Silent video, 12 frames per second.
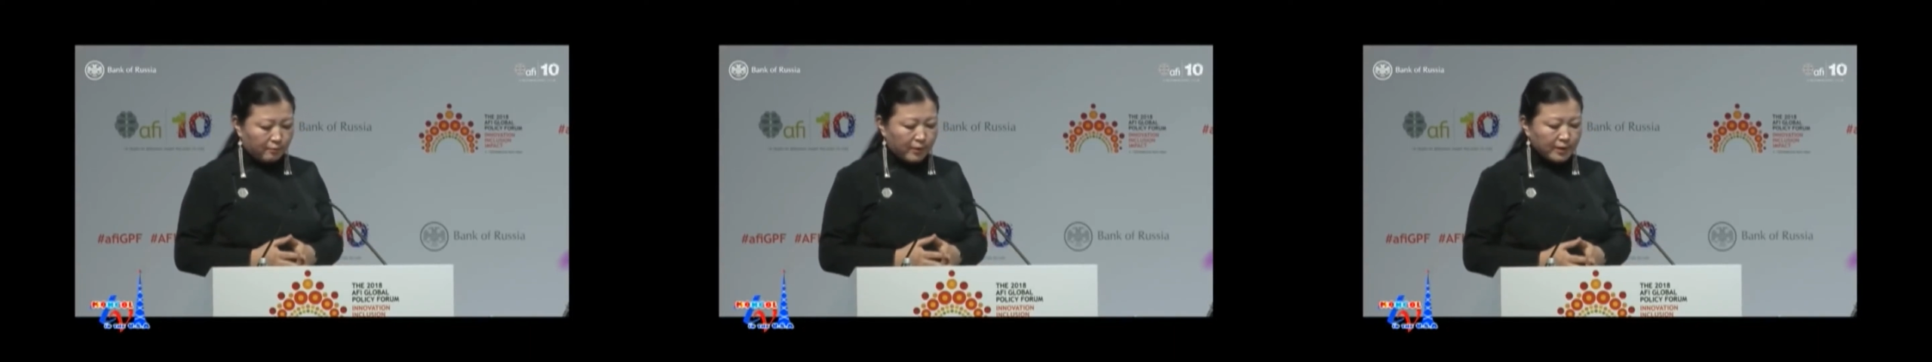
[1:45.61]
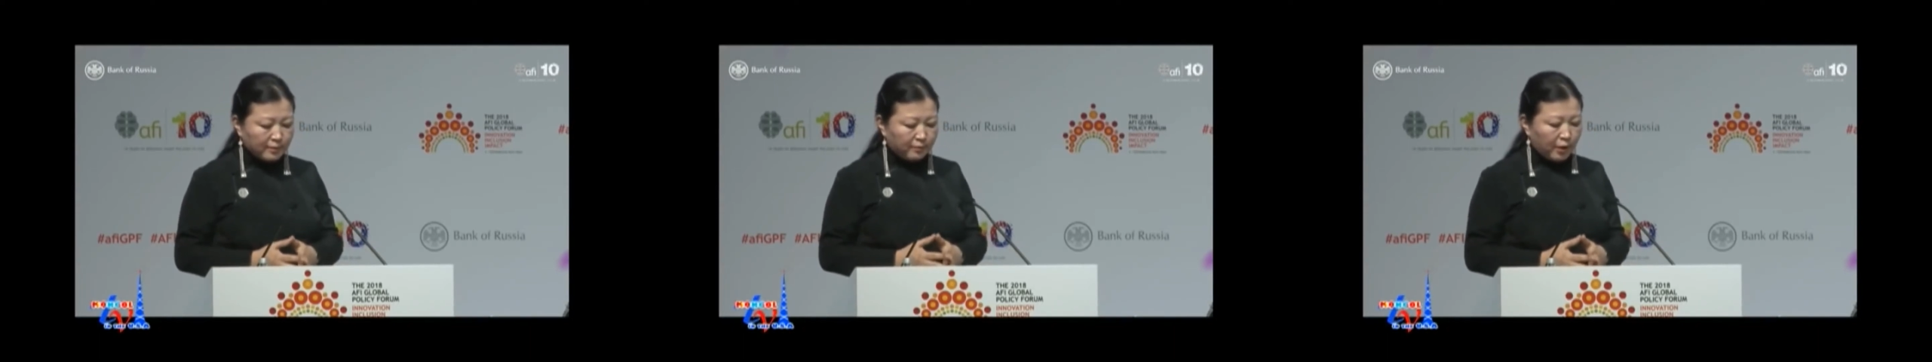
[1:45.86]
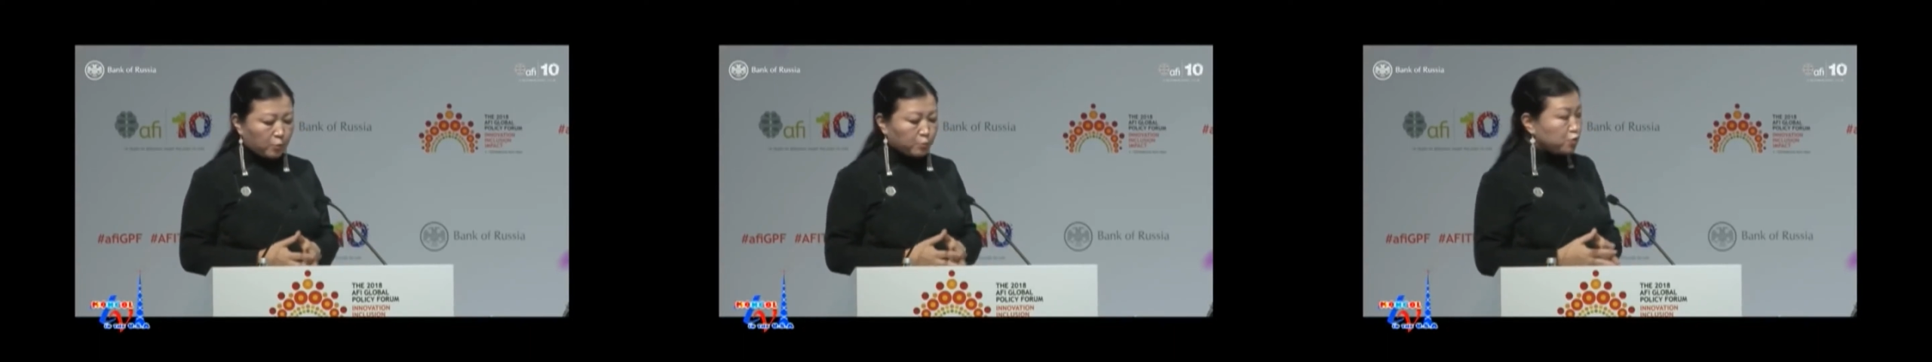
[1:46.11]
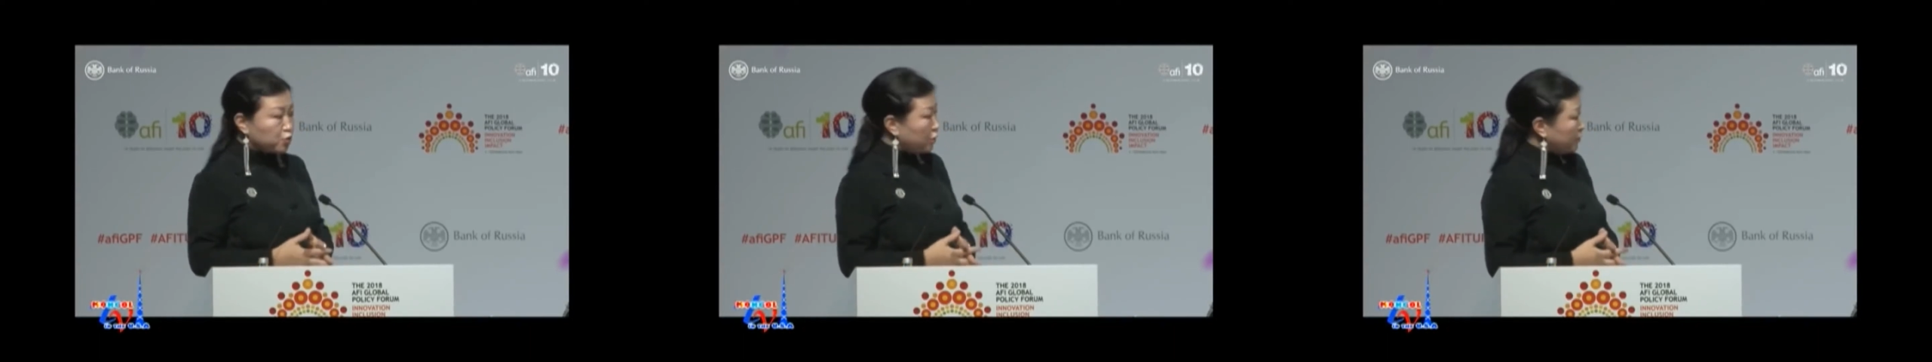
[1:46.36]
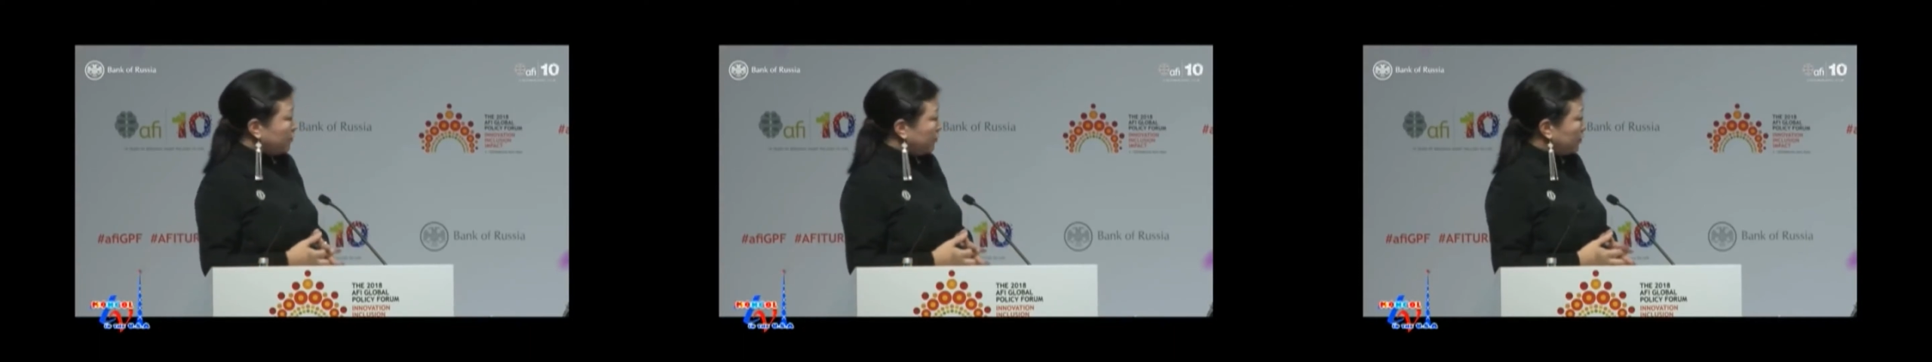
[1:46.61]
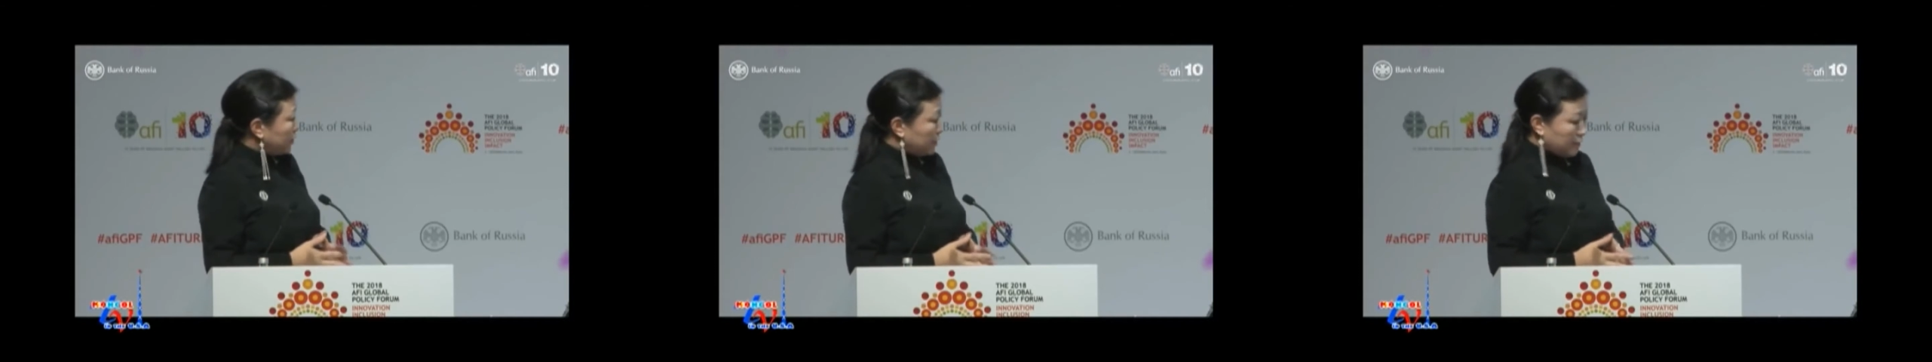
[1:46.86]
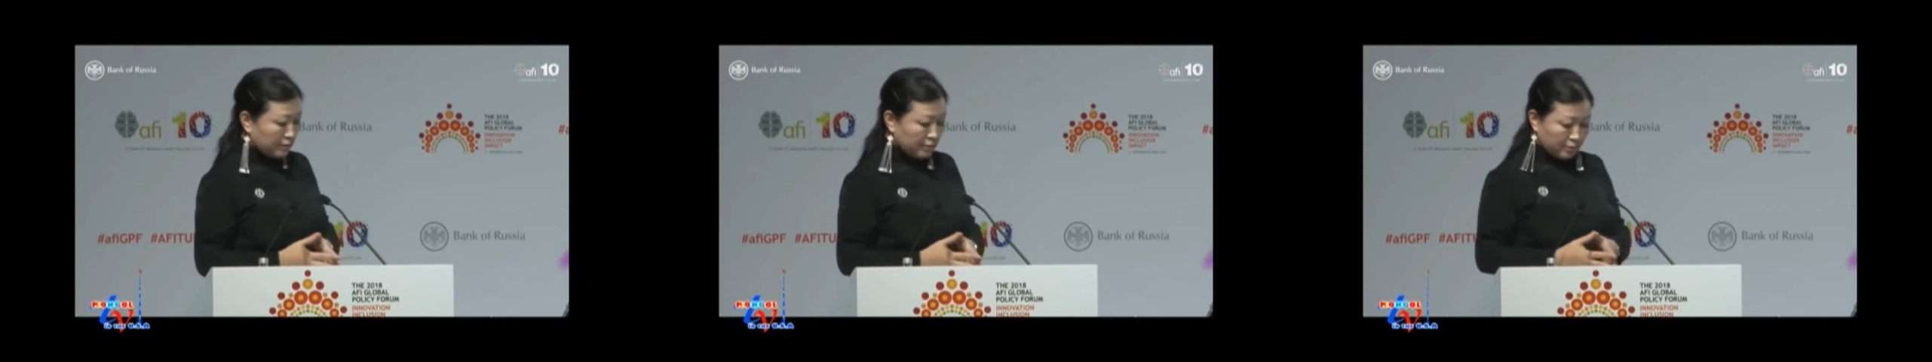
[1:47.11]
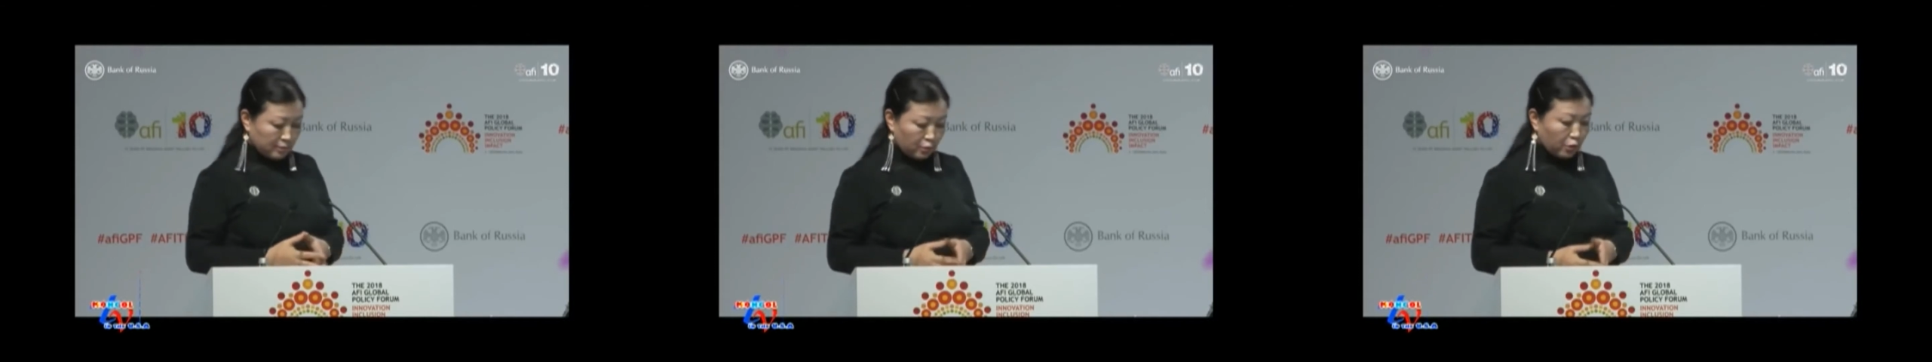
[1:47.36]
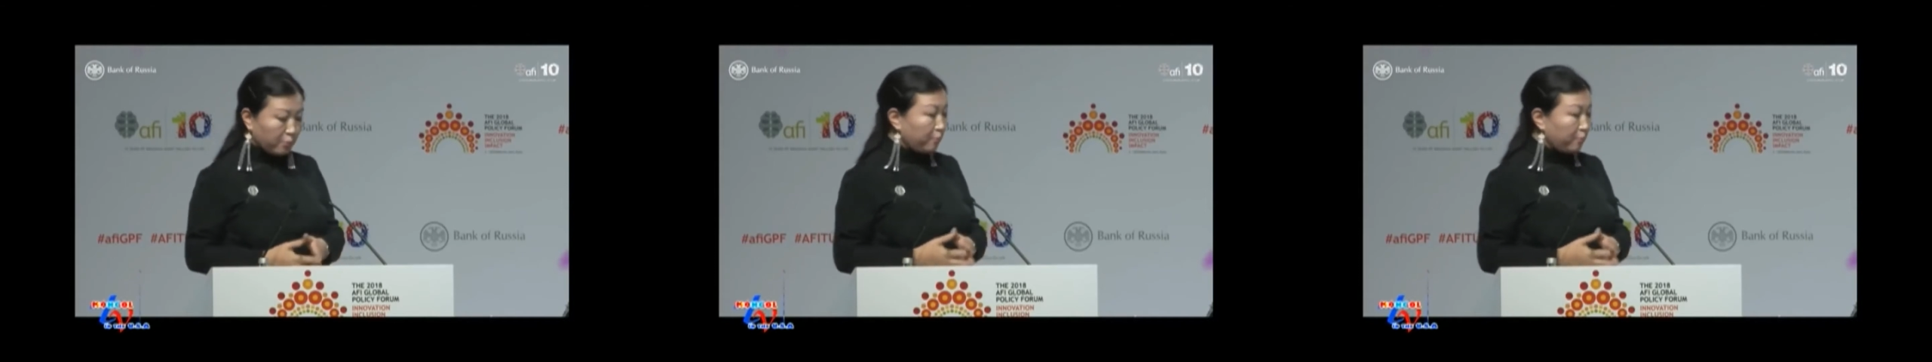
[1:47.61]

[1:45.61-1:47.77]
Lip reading: whether we observe or